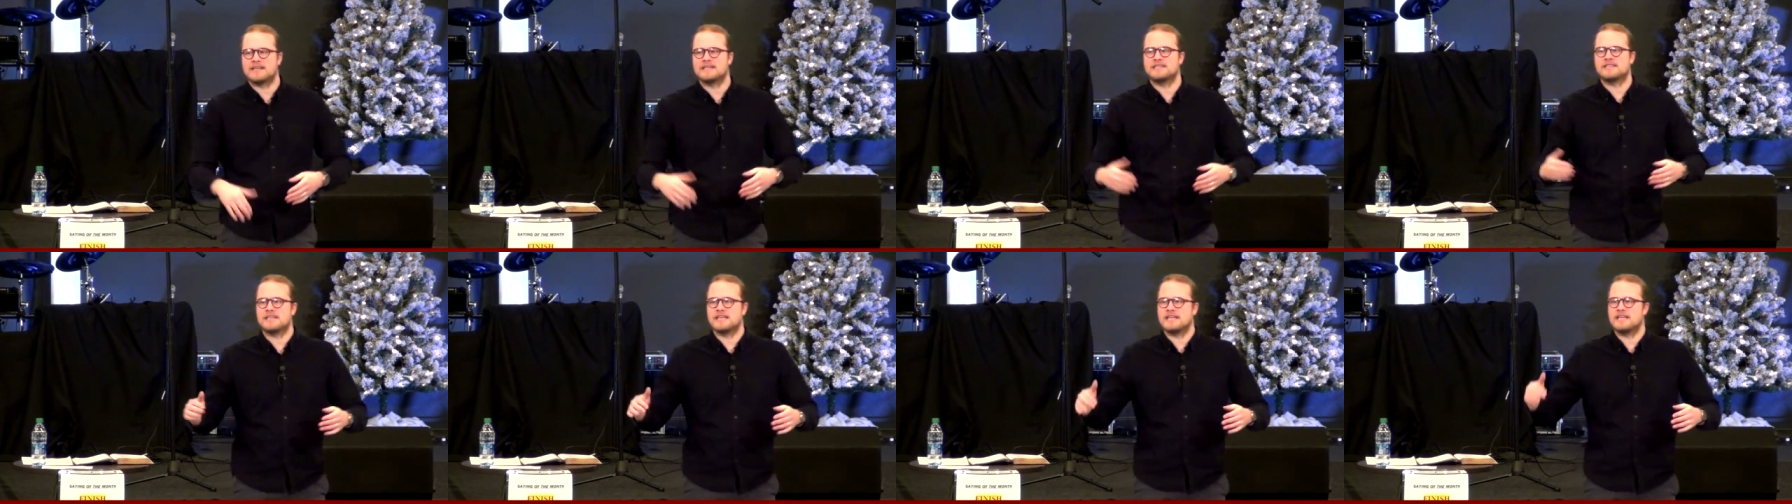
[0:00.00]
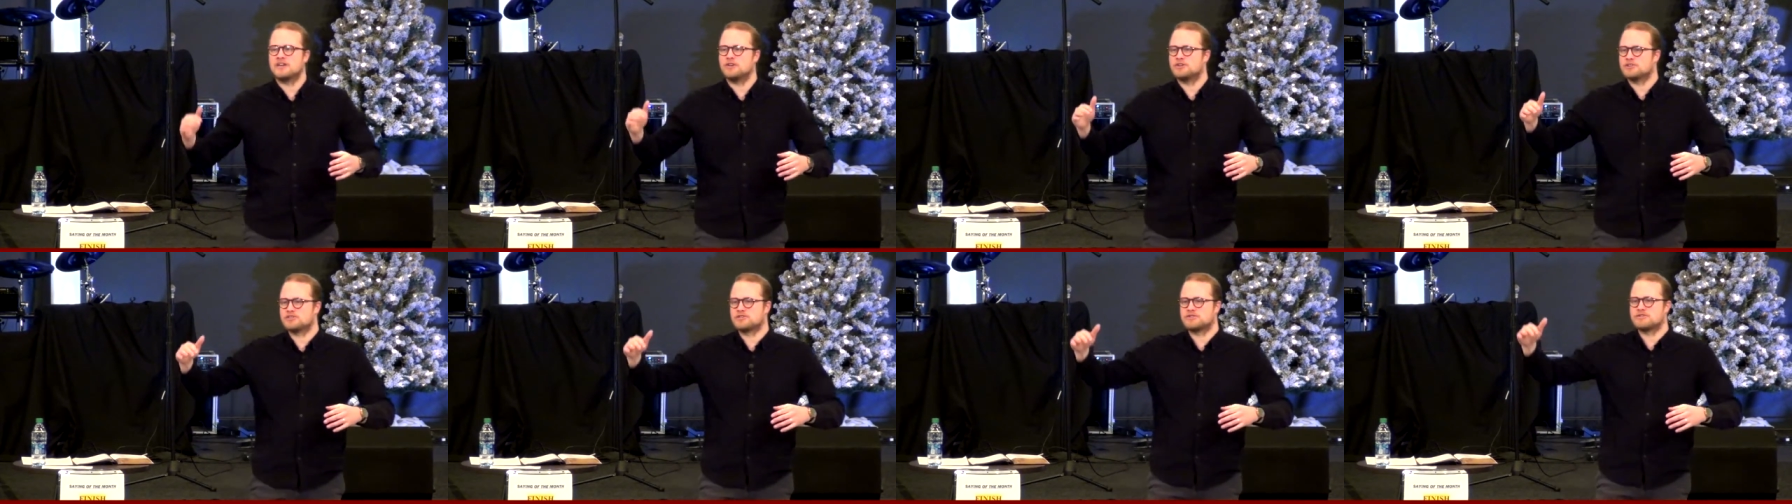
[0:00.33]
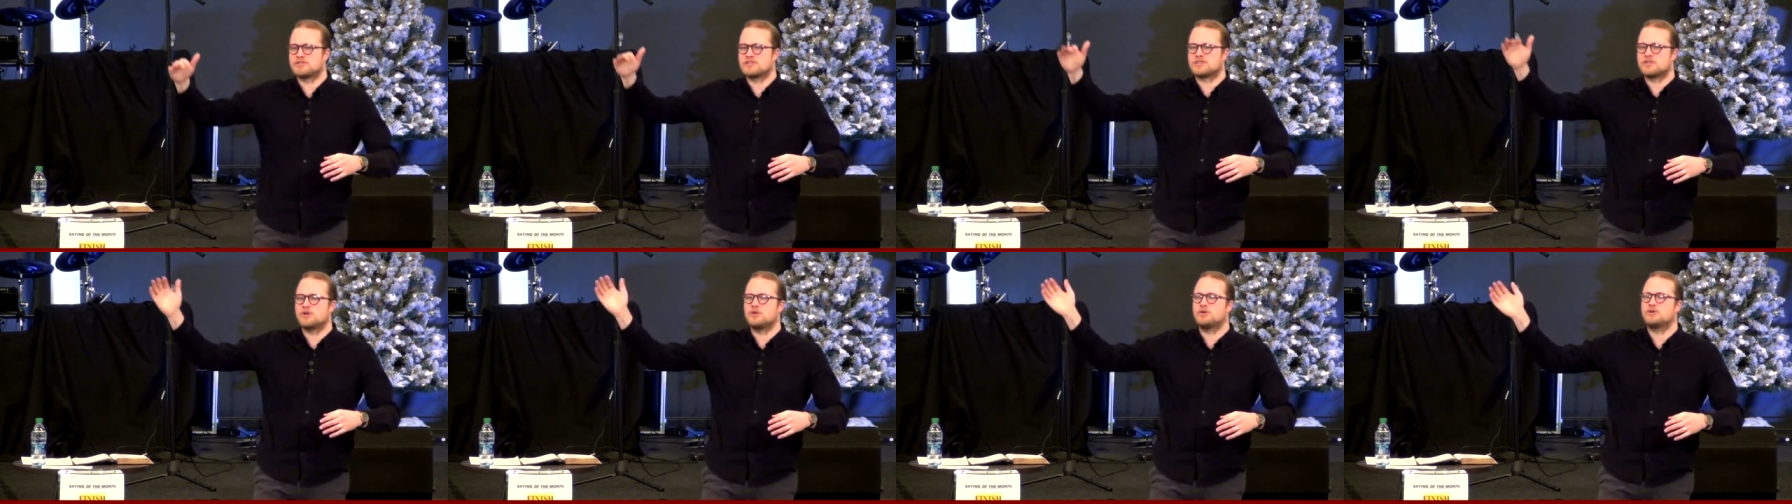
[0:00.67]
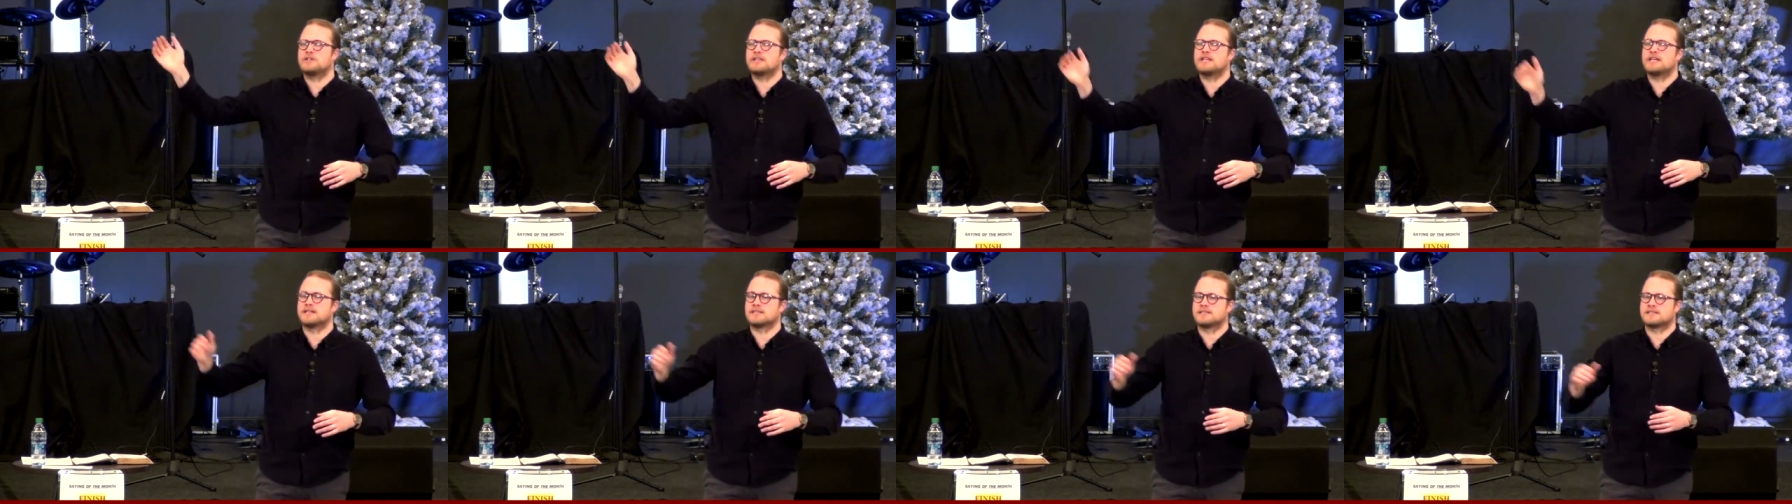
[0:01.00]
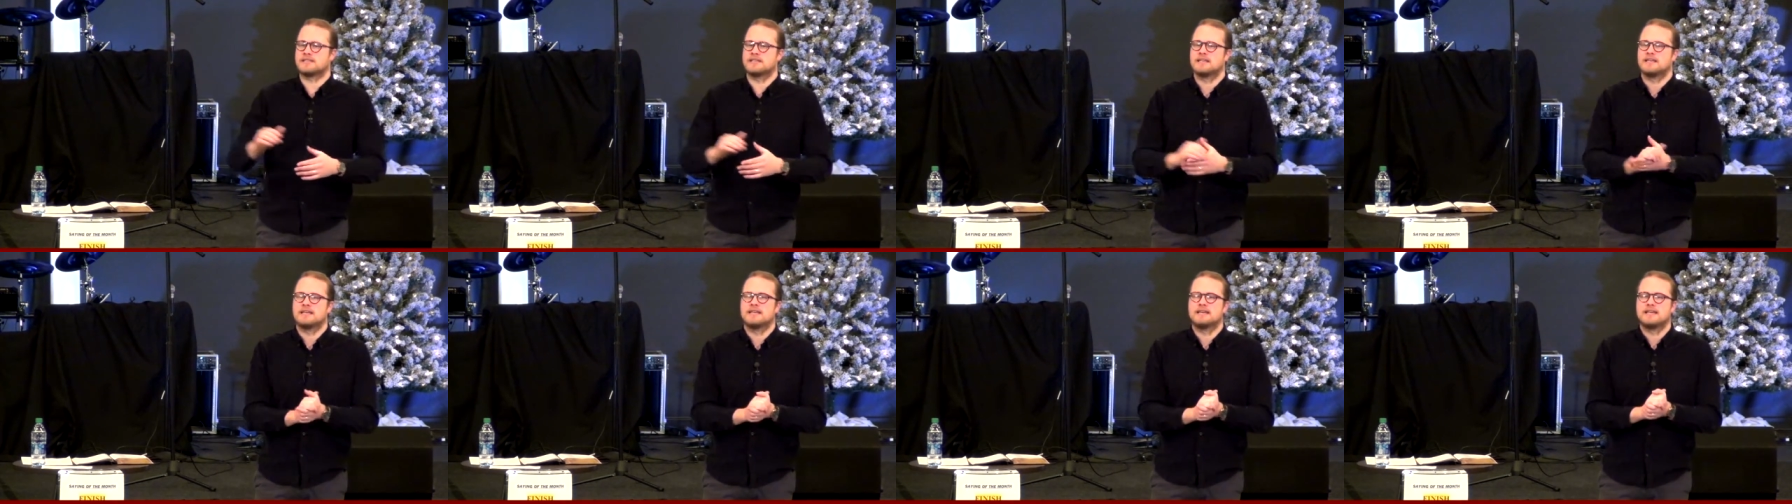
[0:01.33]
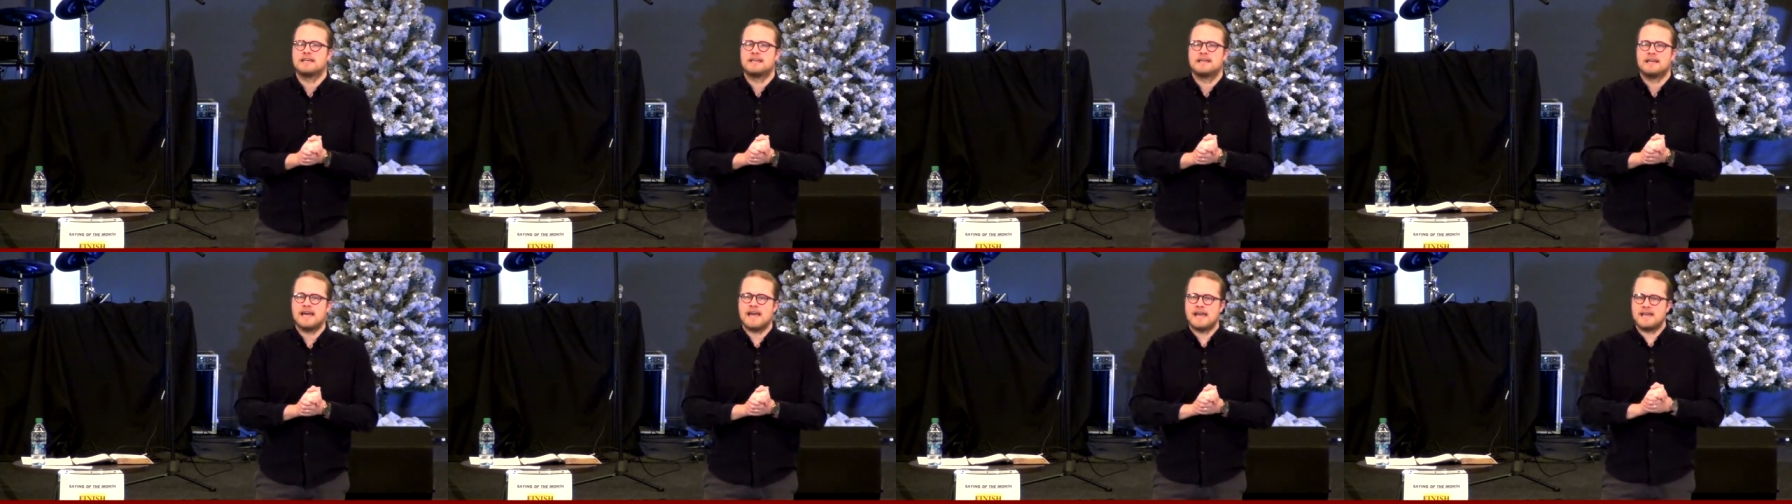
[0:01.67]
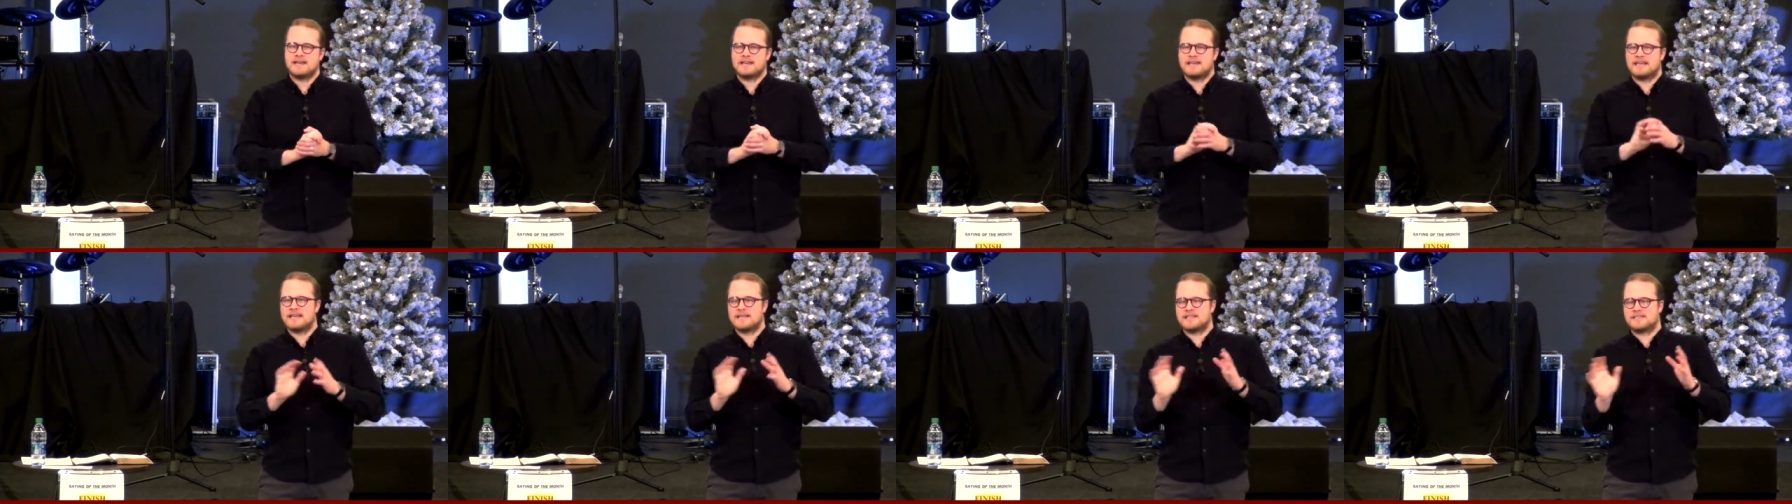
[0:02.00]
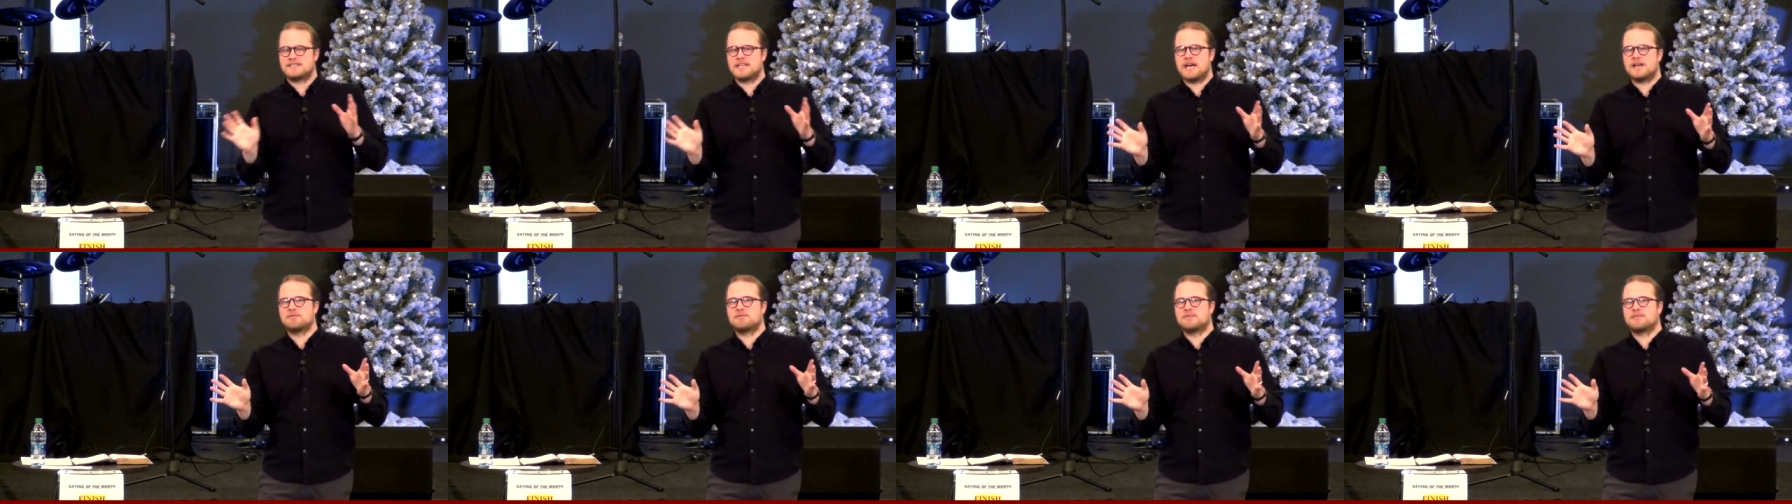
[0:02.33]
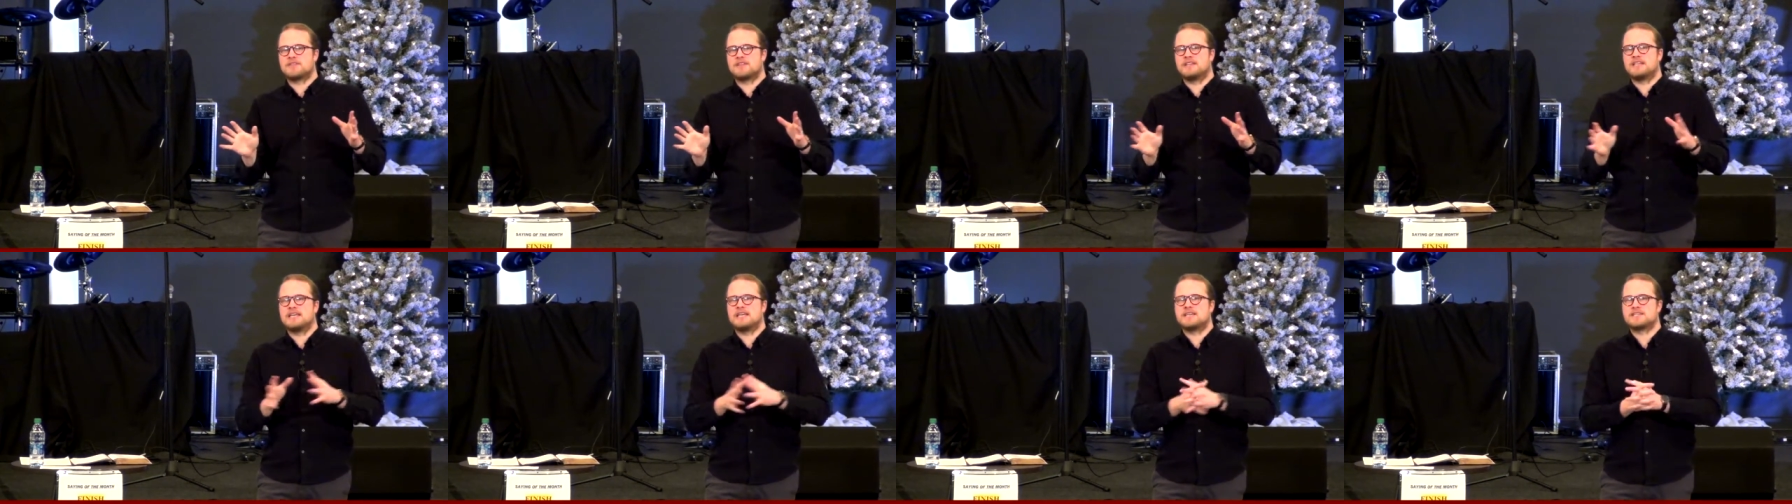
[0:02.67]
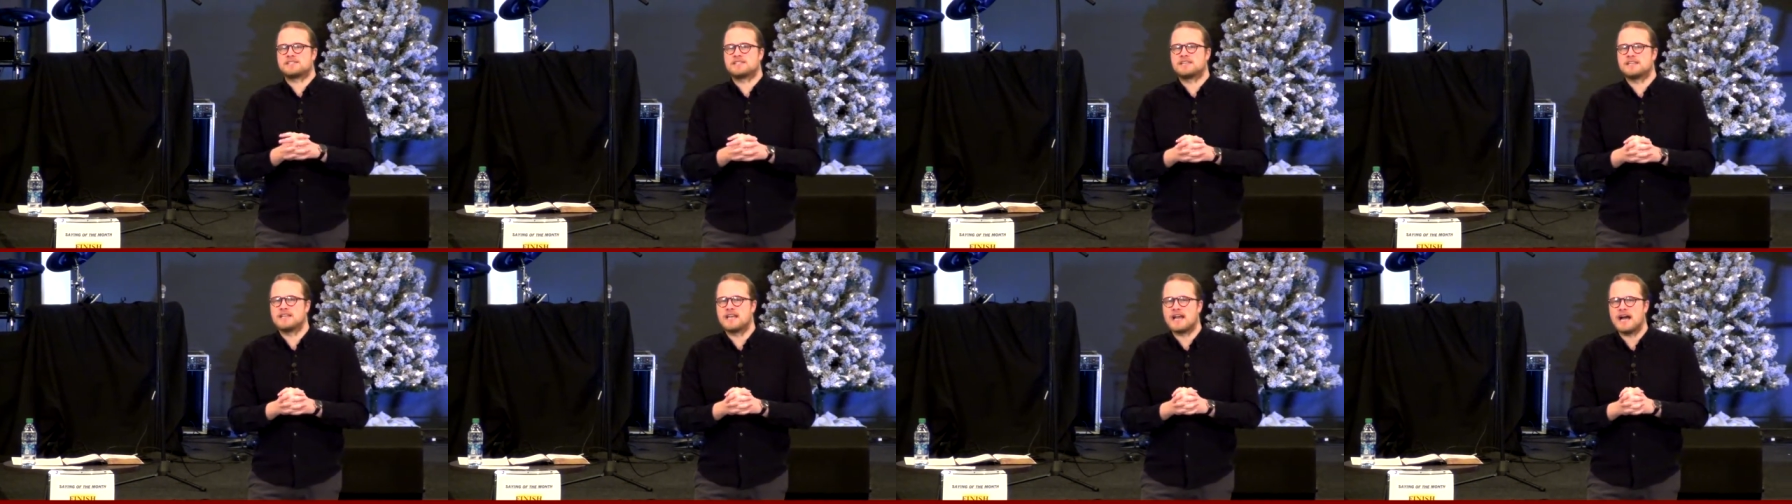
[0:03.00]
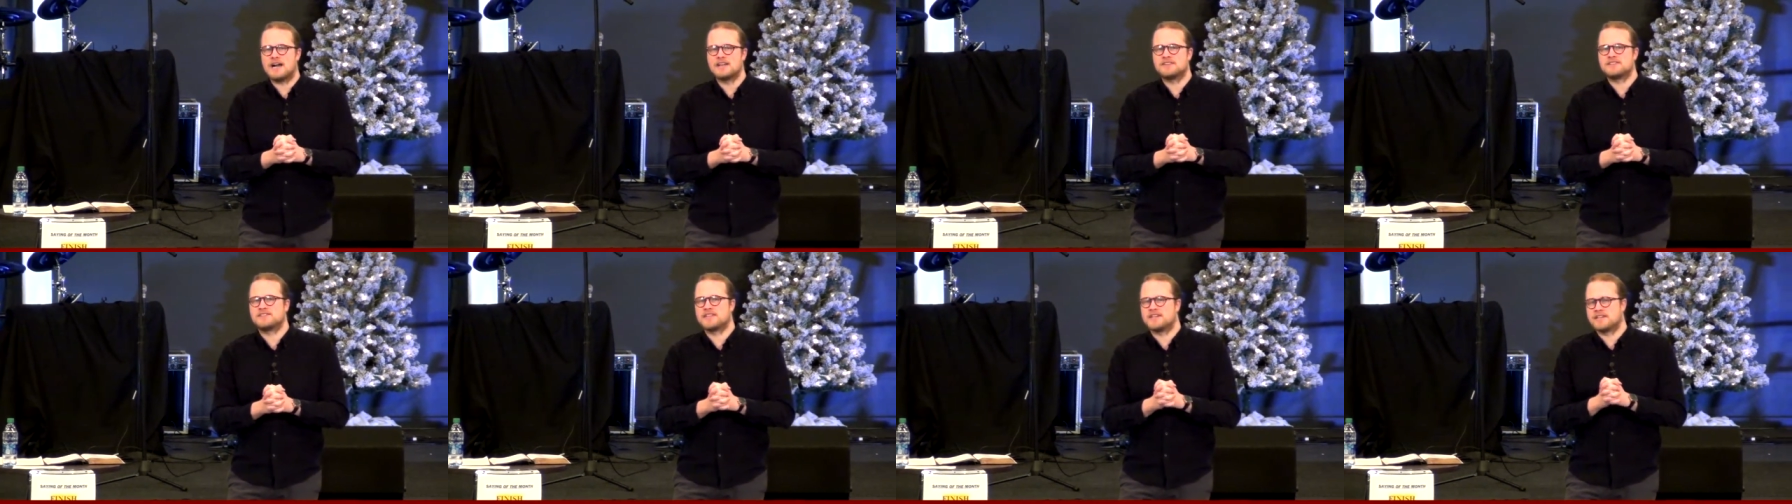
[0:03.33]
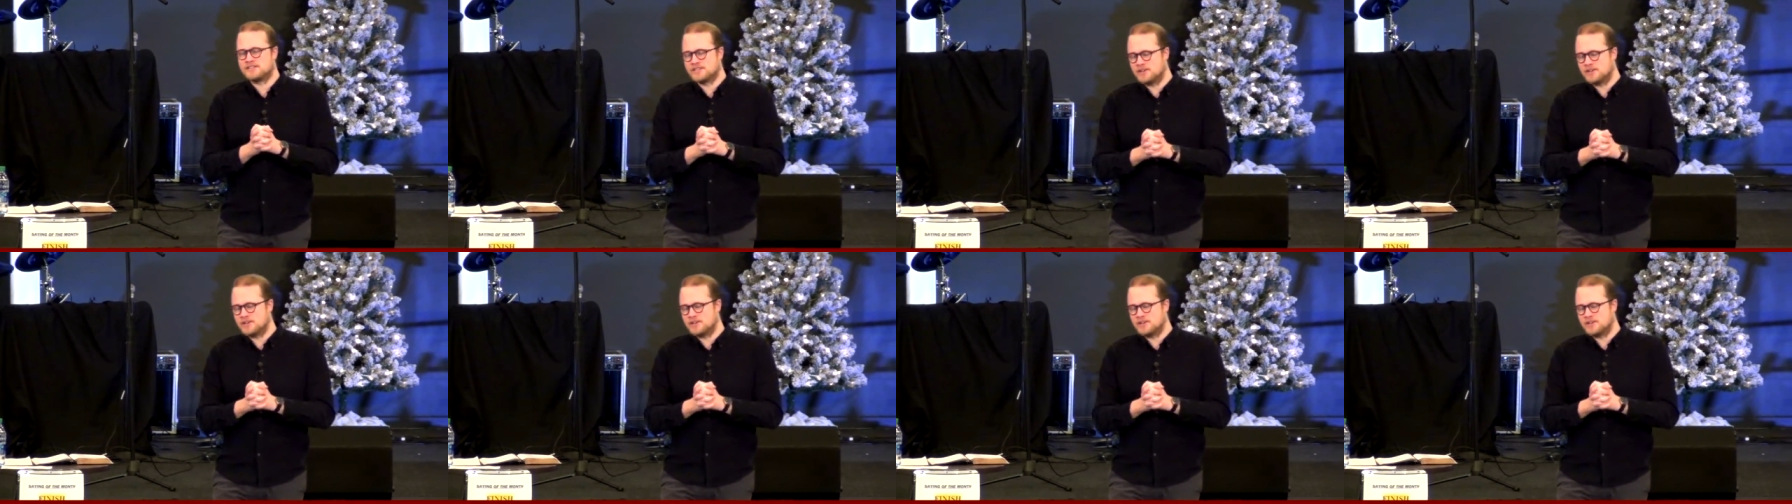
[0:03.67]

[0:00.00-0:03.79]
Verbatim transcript: He, he goes through this whole list and gets done with the list, and God says,